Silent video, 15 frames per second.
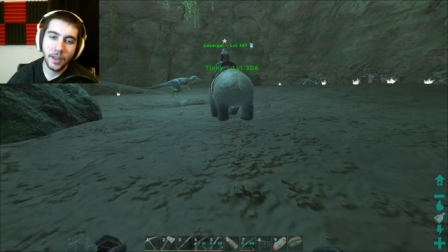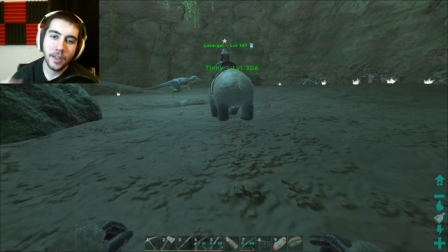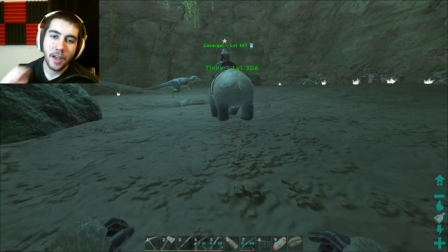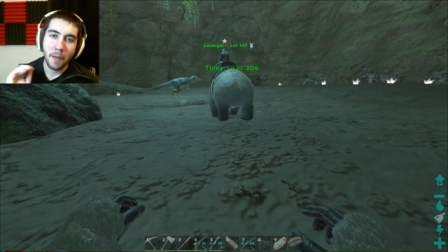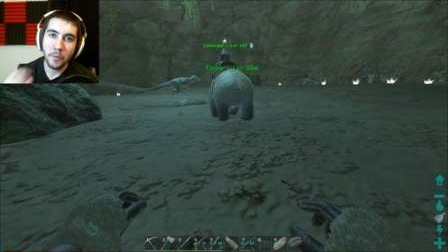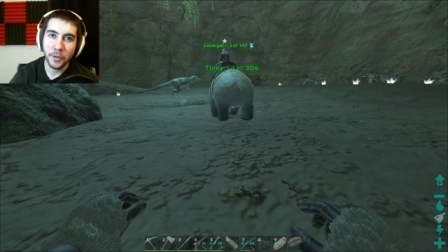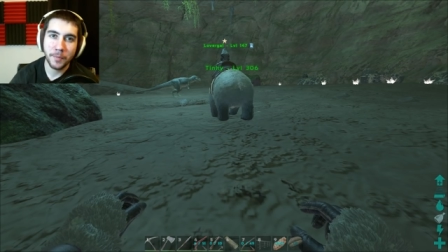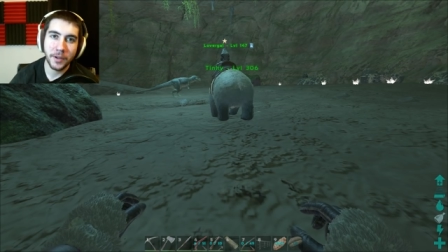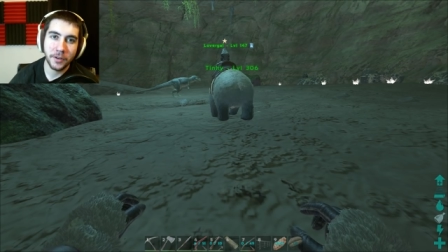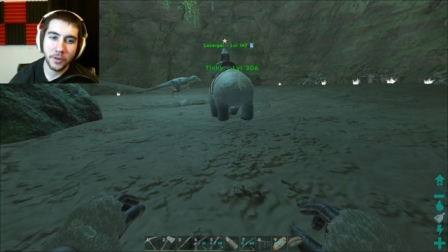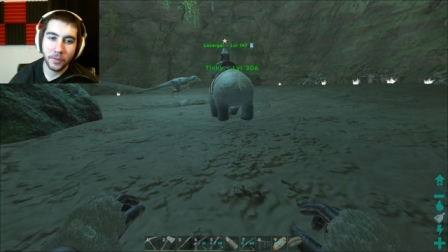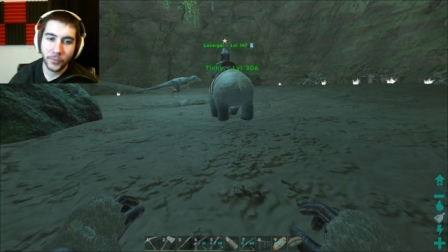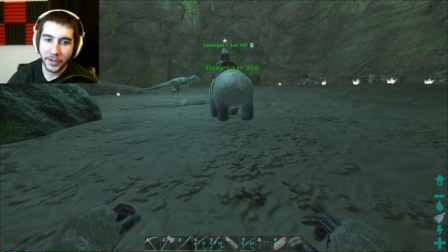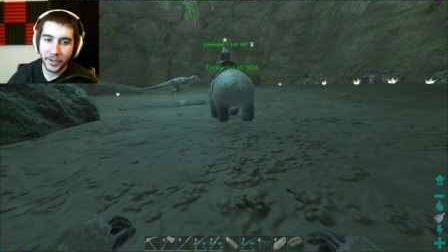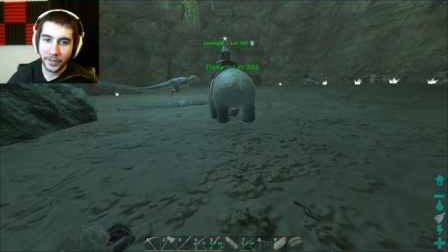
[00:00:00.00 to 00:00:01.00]
I'm with my
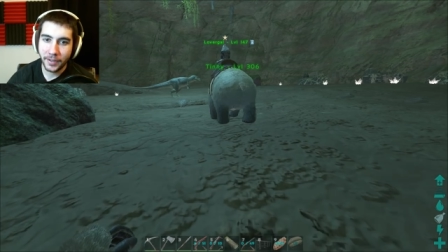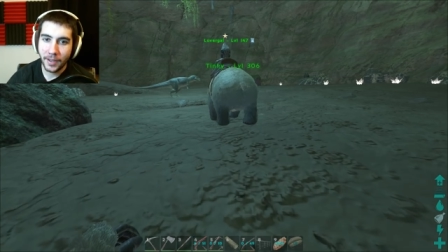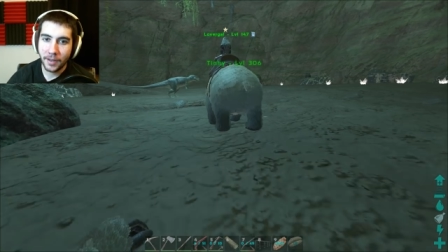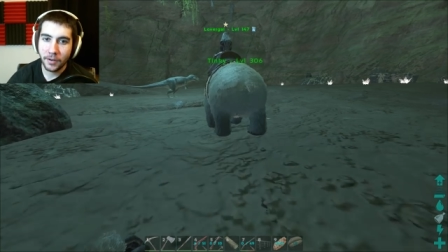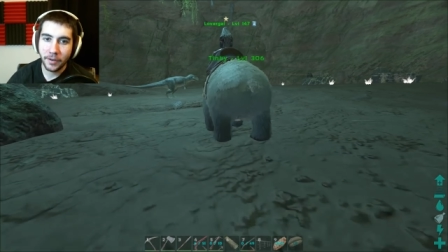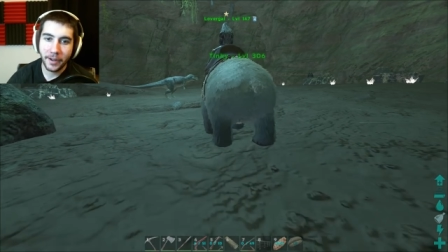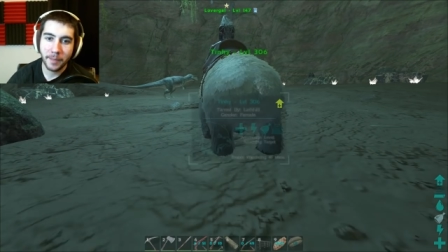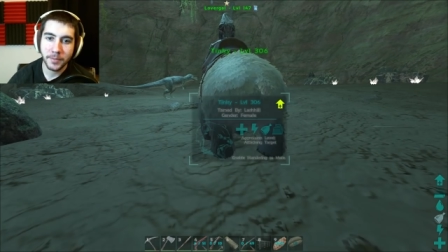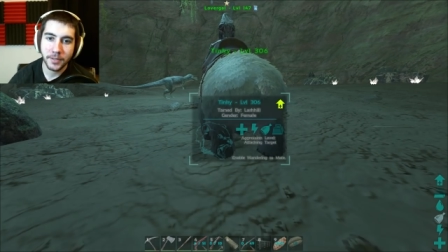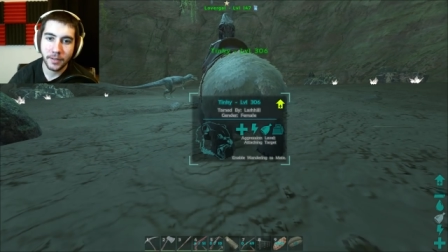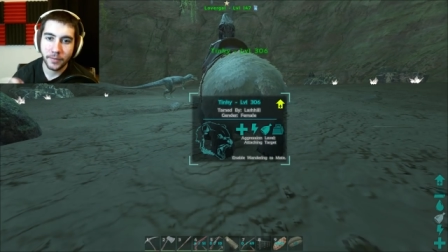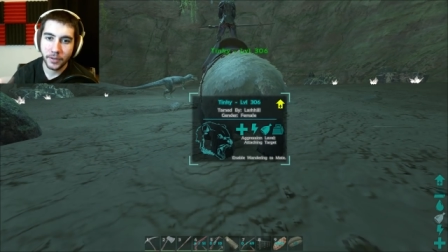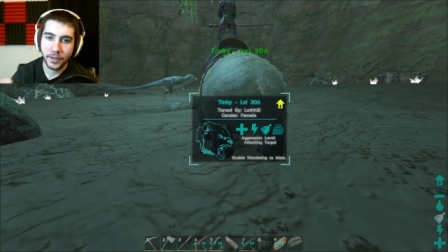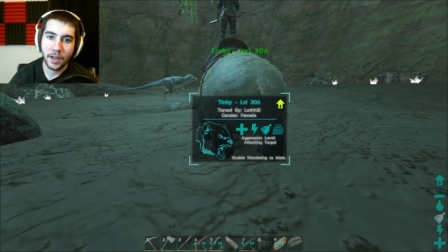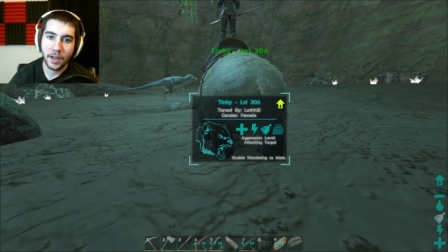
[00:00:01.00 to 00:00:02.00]
girlfriend again. Her name's
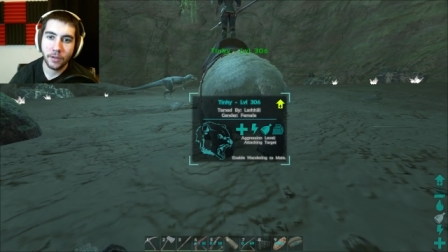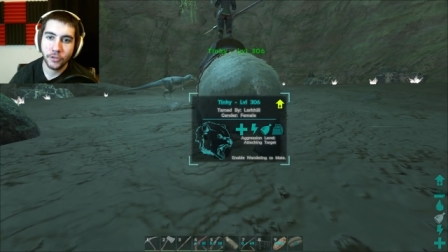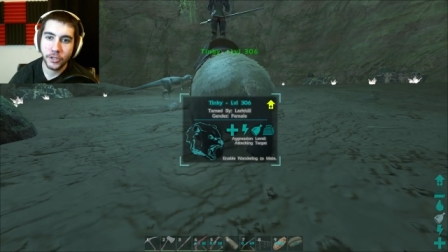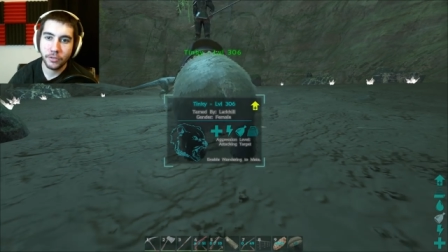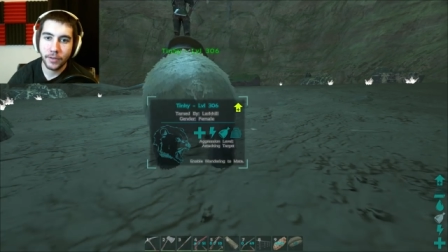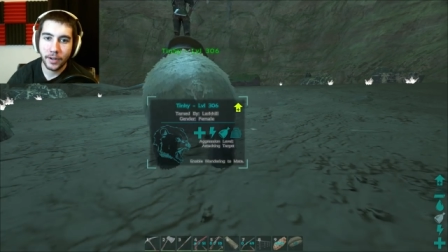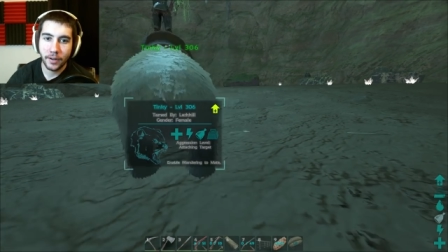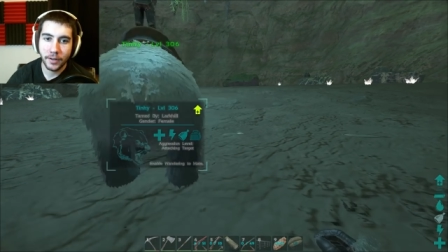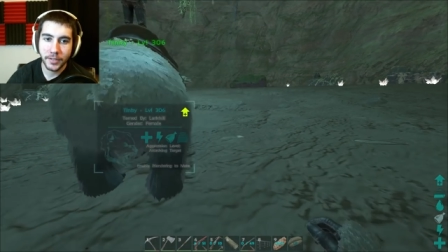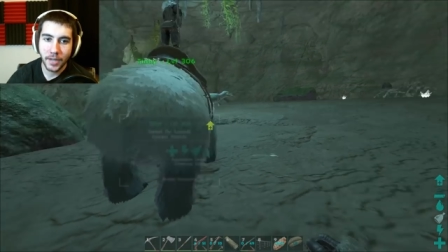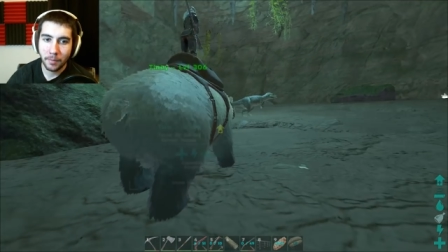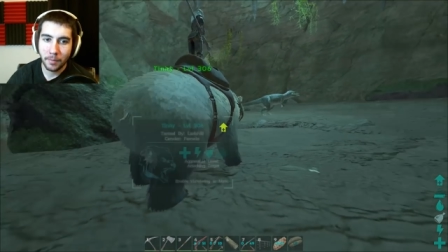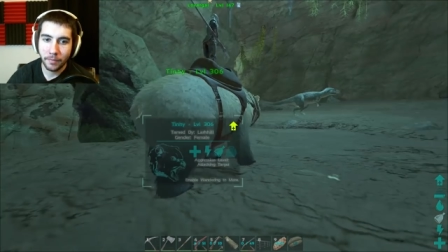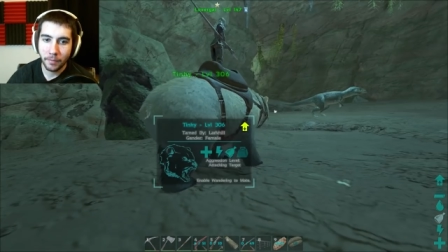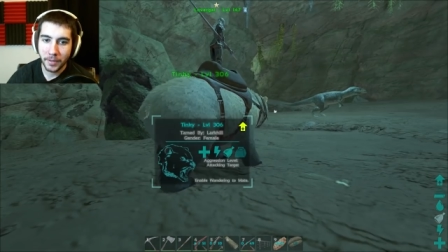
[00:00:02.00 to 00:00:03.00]
Lovergal. She's riding on
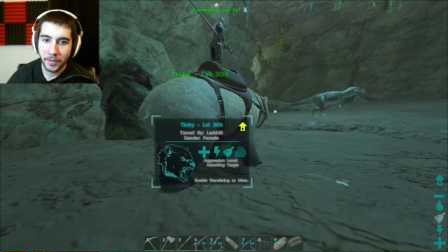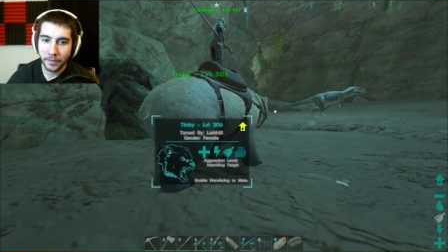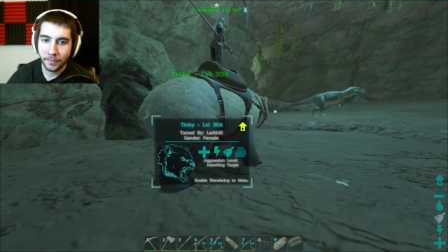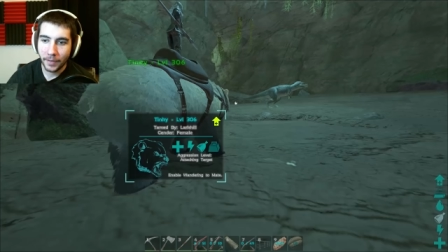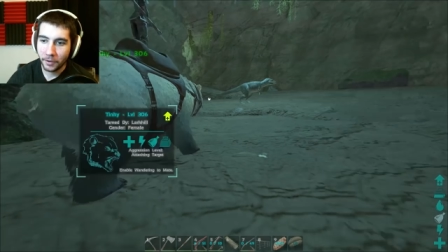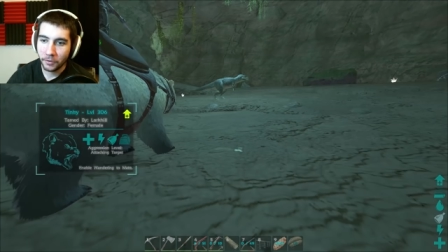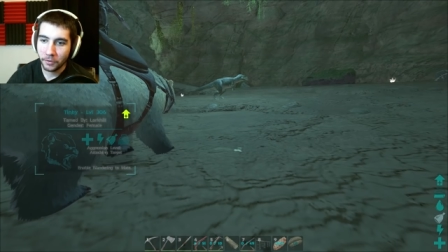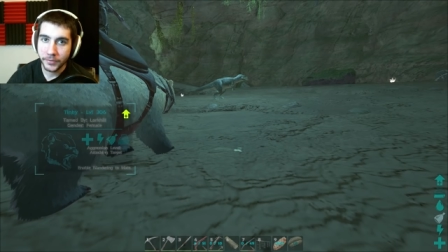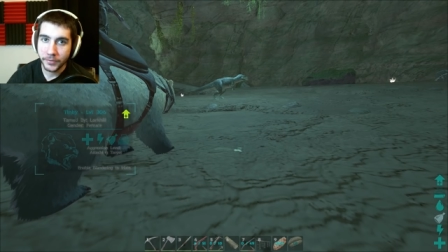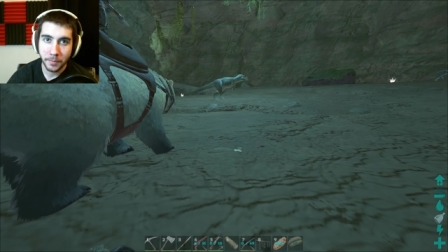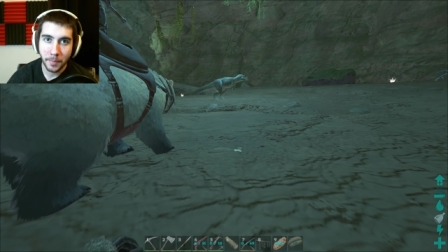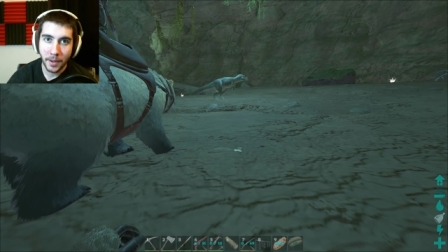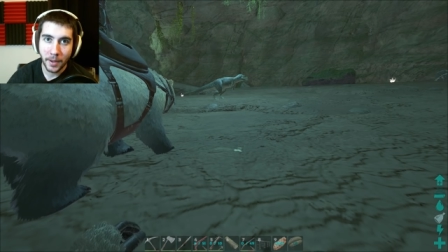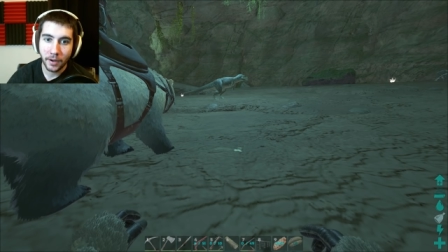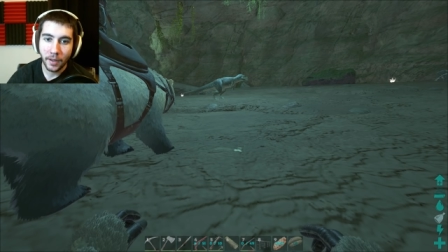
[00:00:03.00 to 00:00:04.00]
top of a big fat grizzly
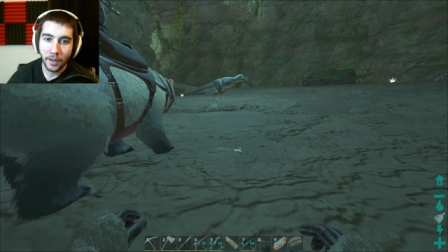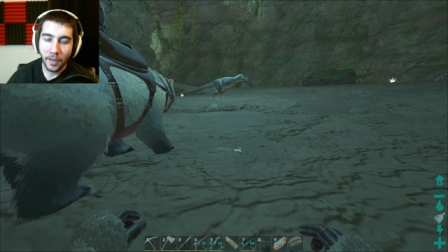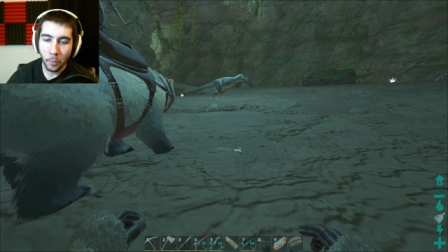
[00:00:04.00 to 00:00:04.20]
bear.